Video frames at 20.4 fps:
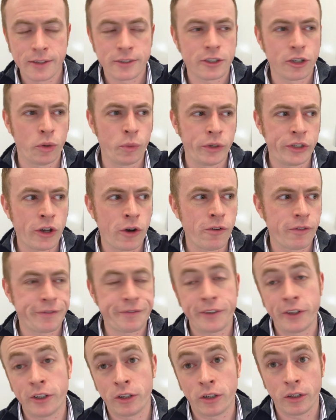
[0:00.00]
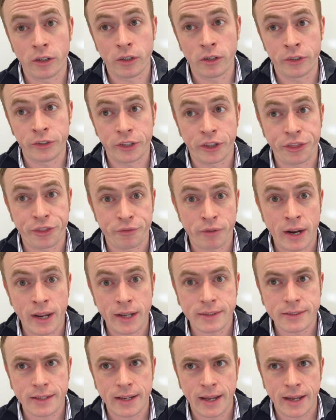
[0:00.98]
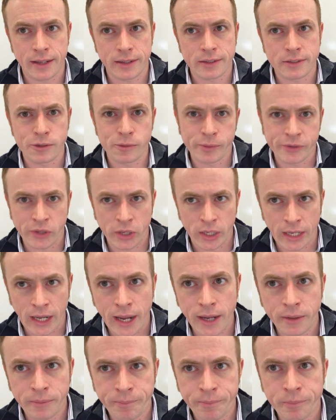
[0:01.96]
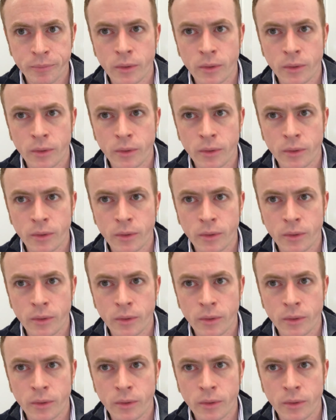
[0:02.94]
so we don't feel under threat at Tsubazeriai.